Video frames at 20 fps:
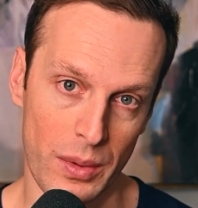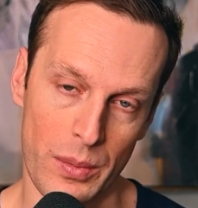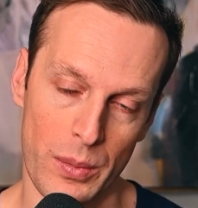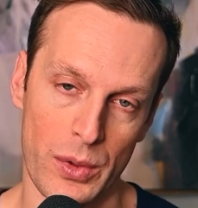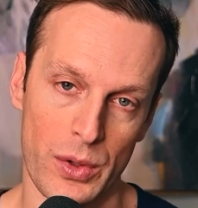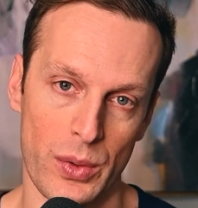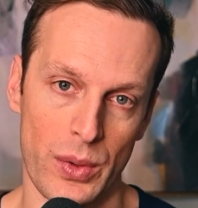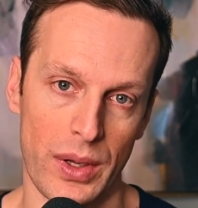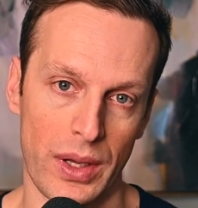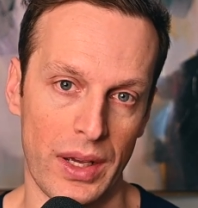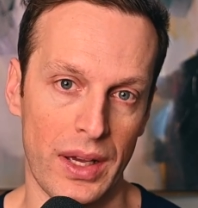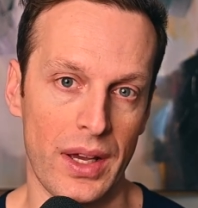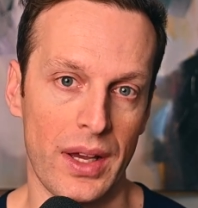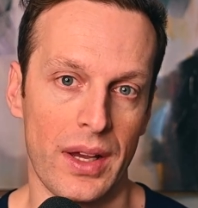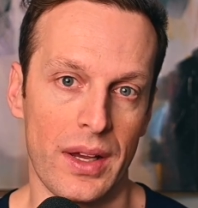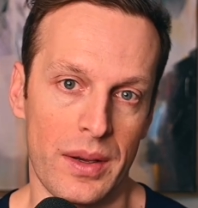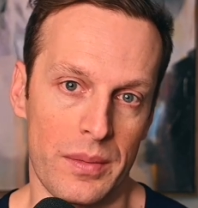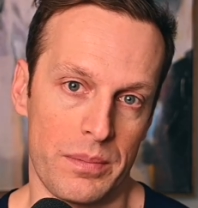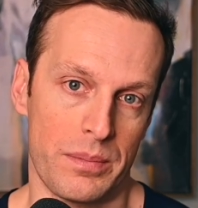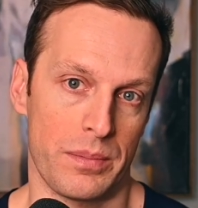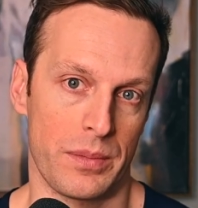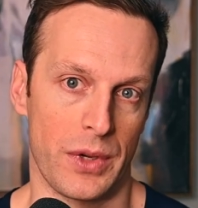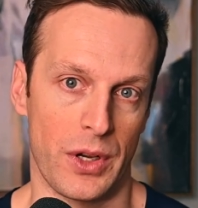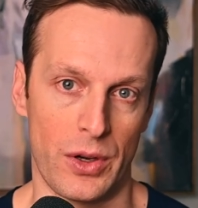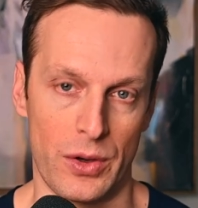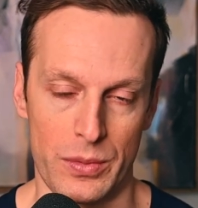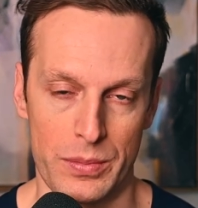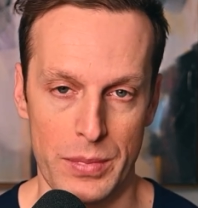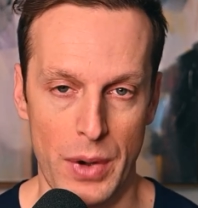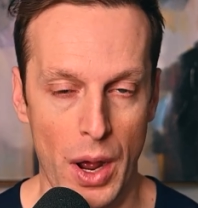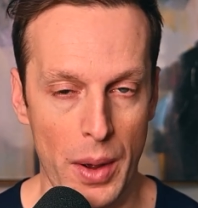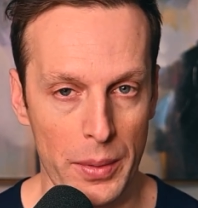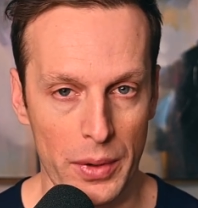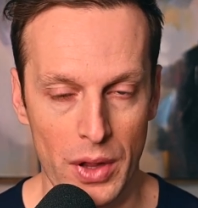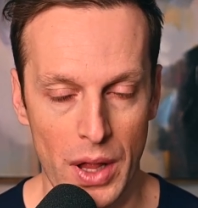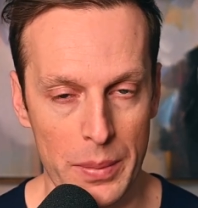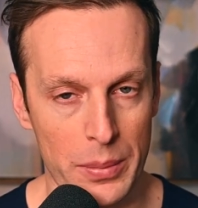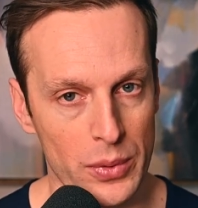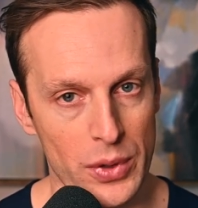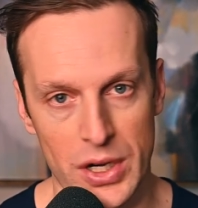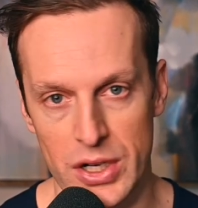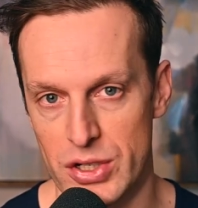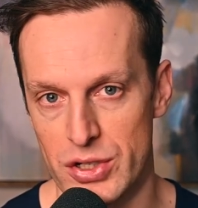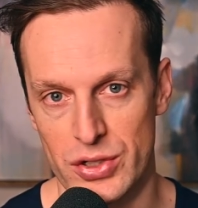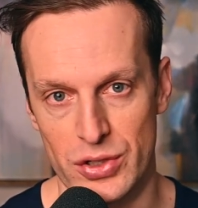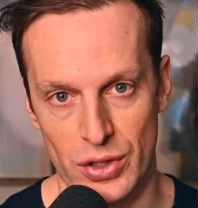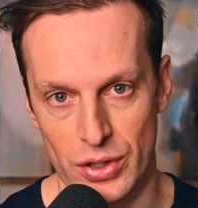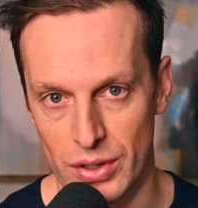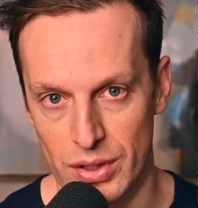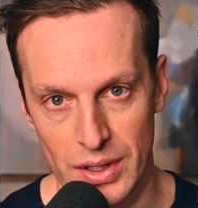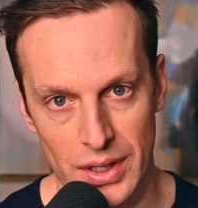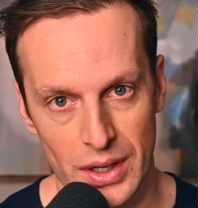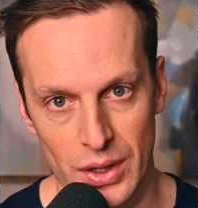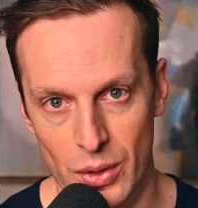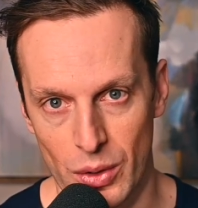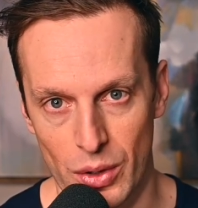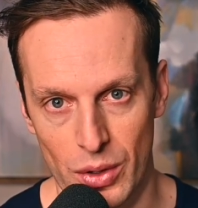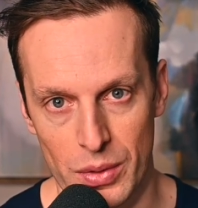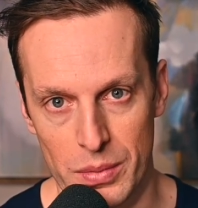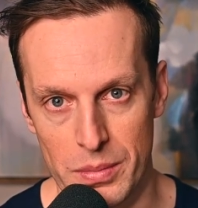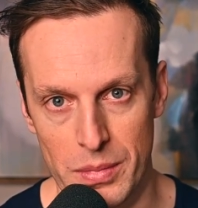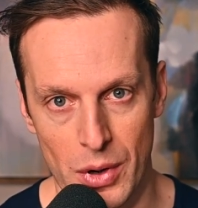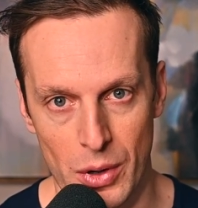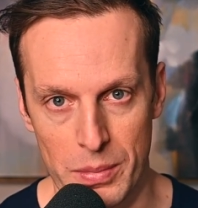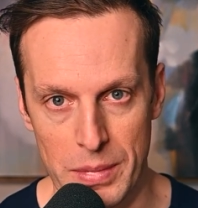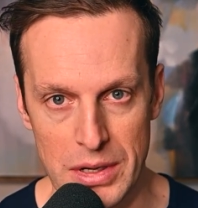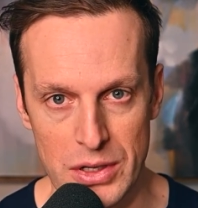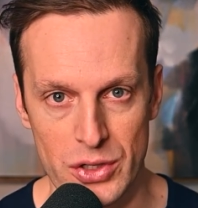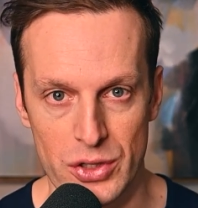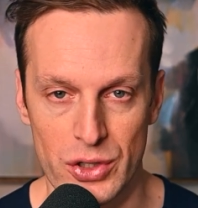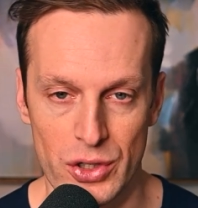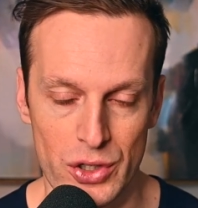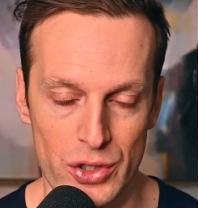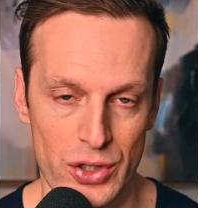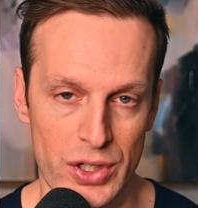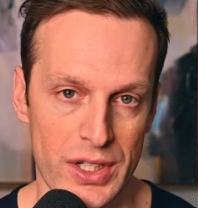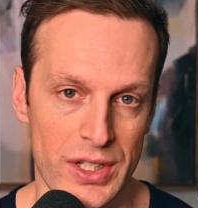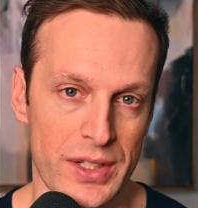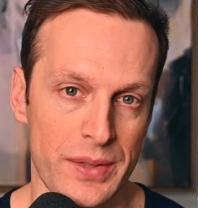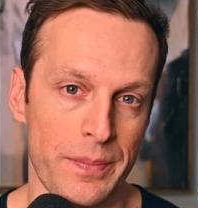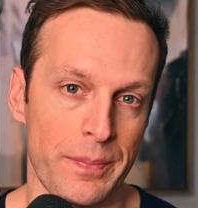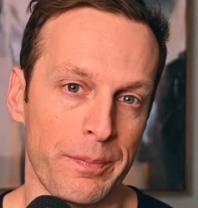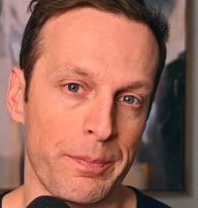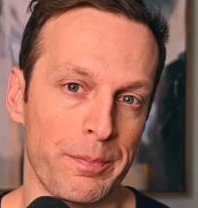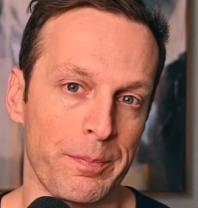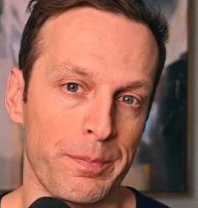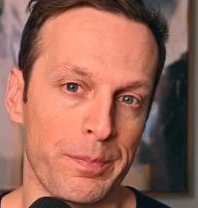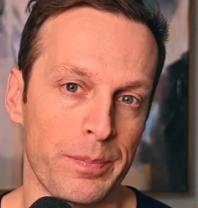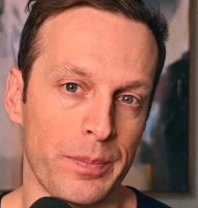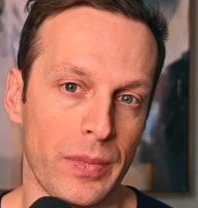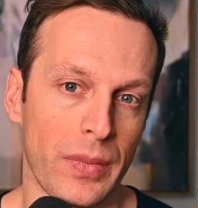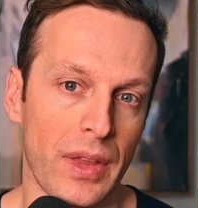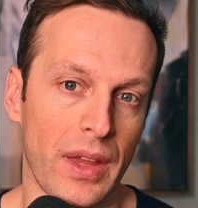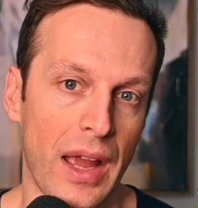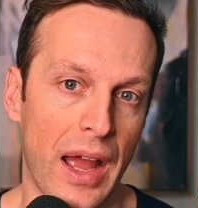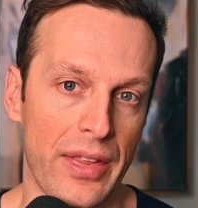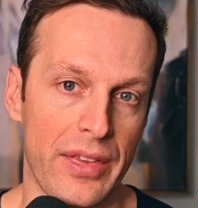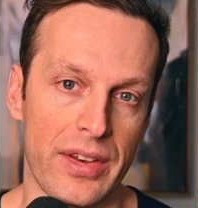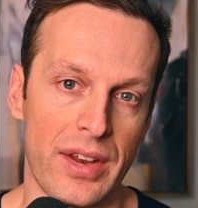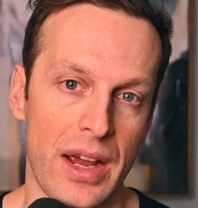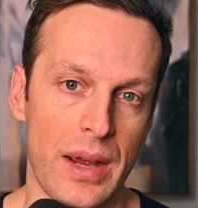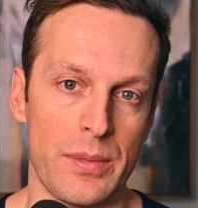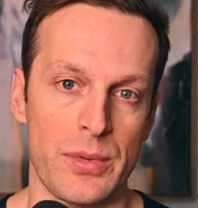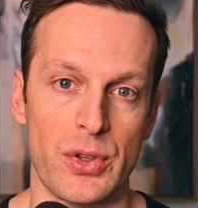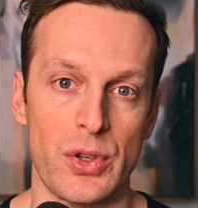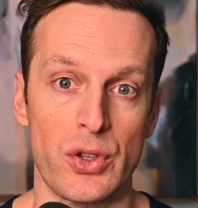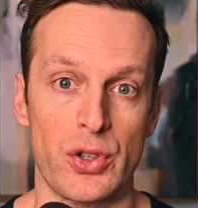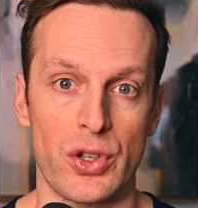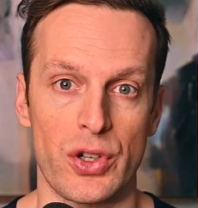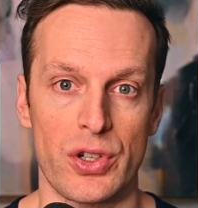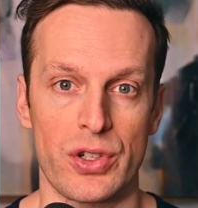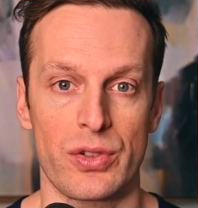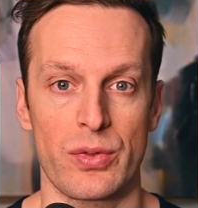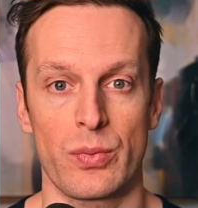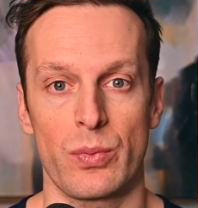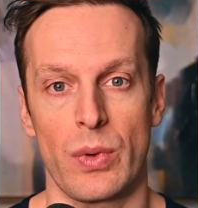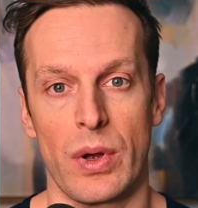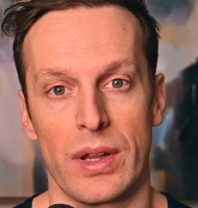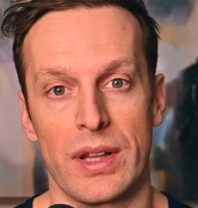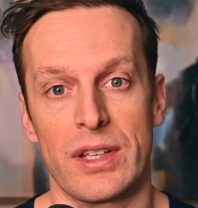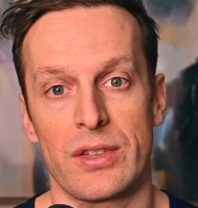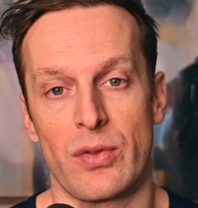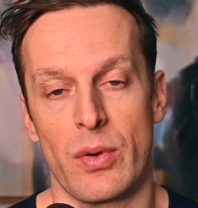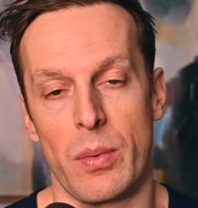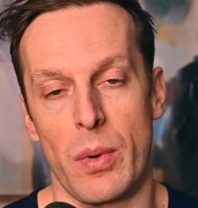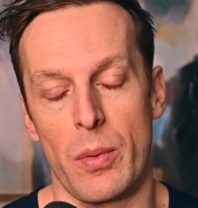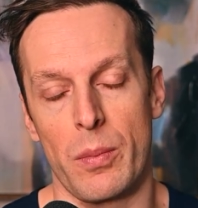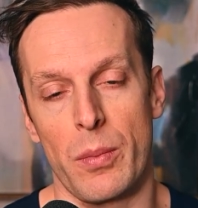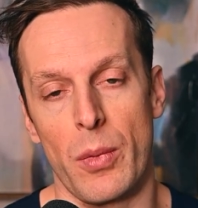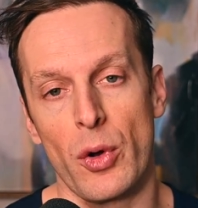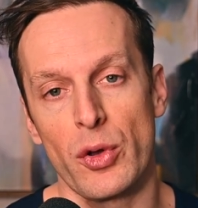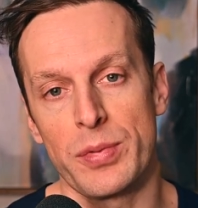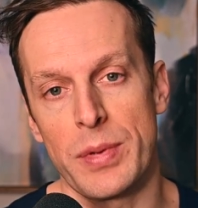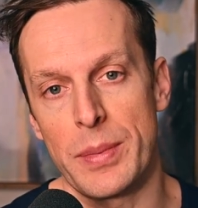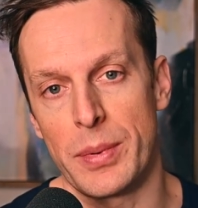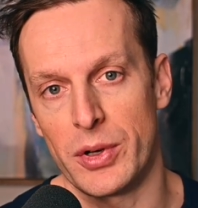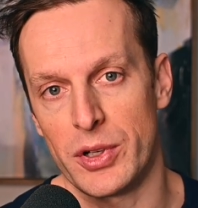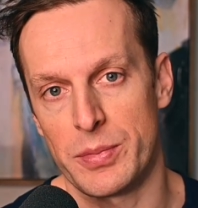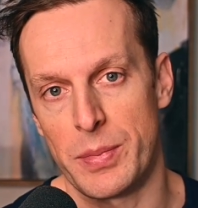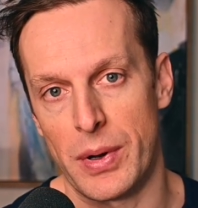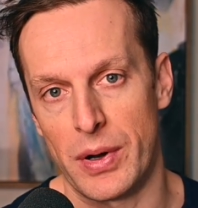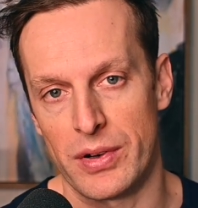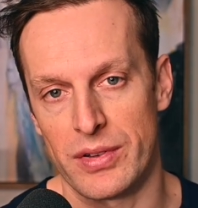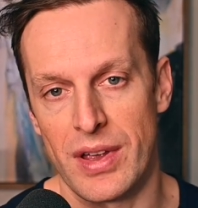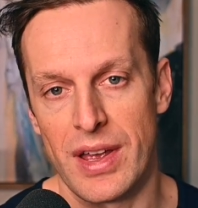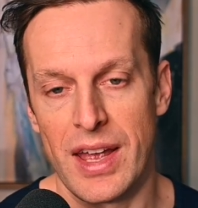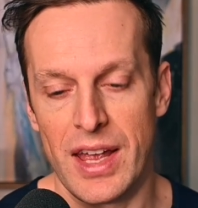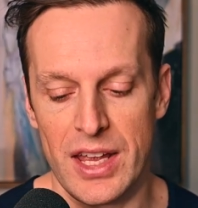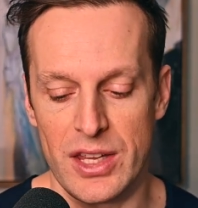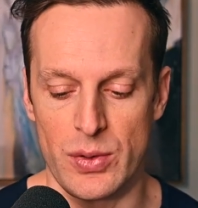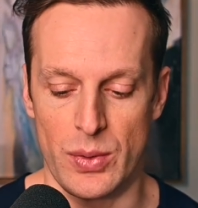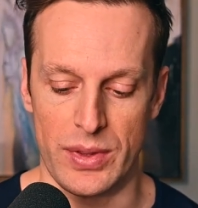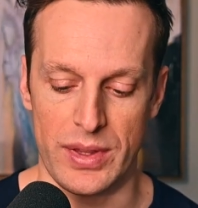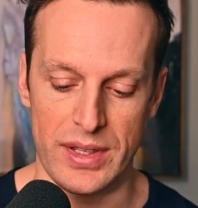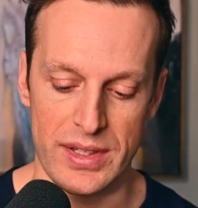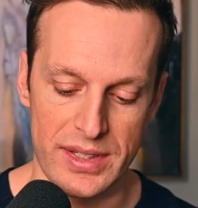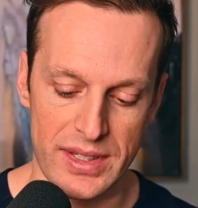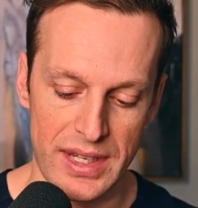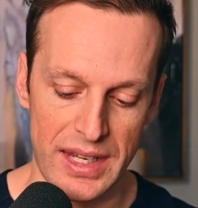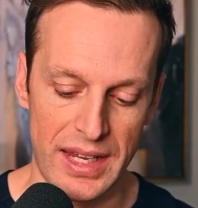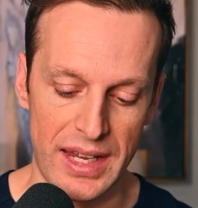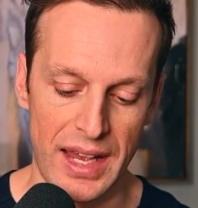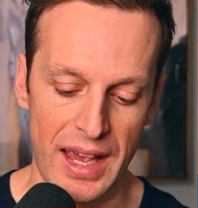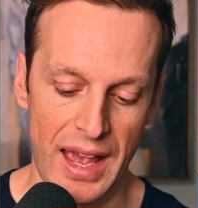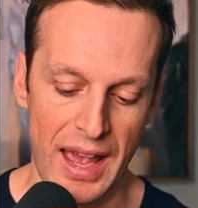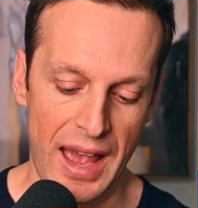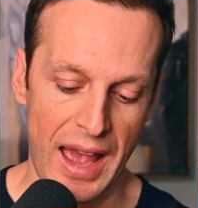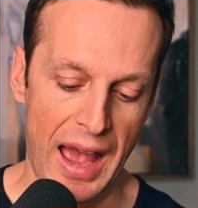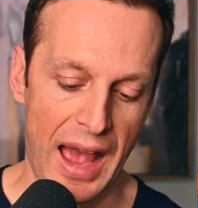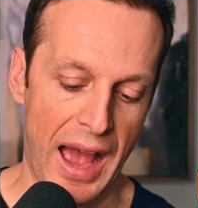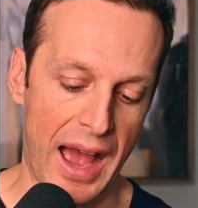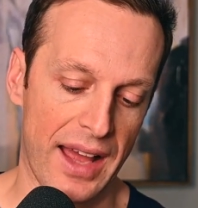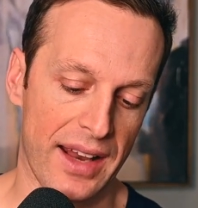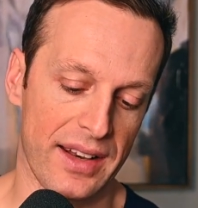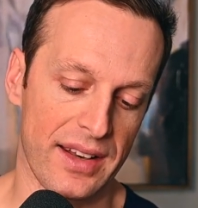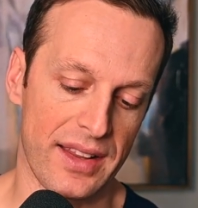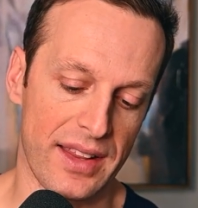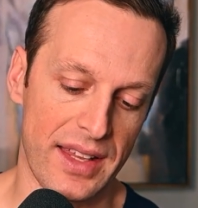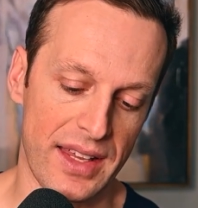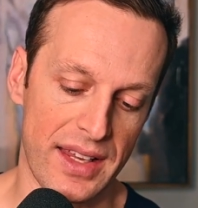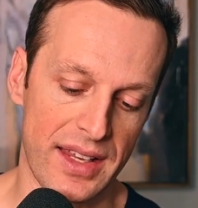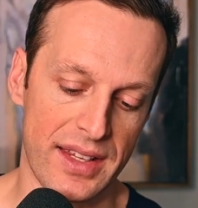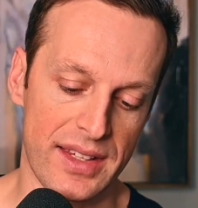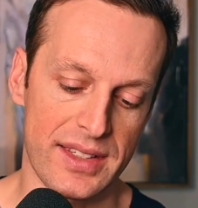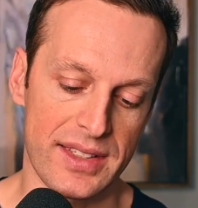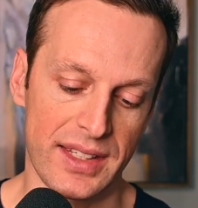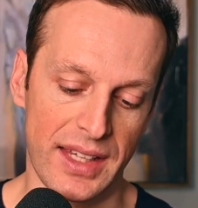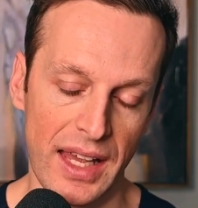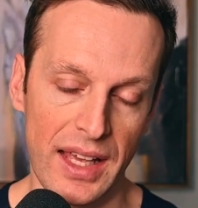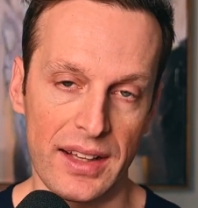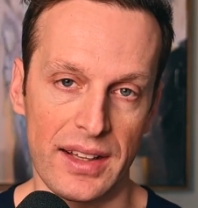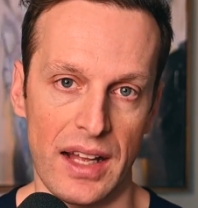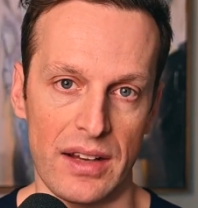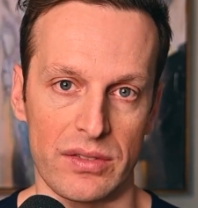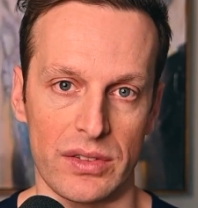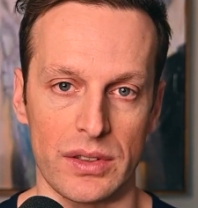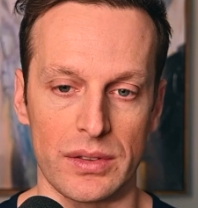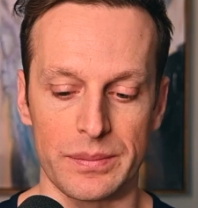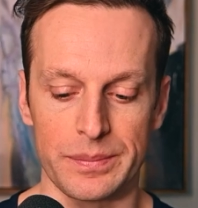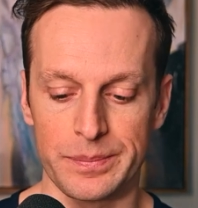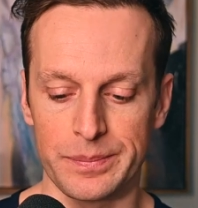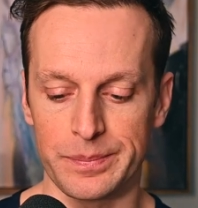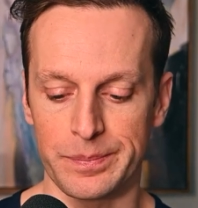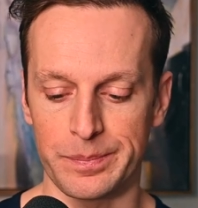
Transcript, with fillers: when we're doing you know abdominal operations or, or, or major surgeries. At the time, sutures, at least from what most people experience, is what they see at the skin level.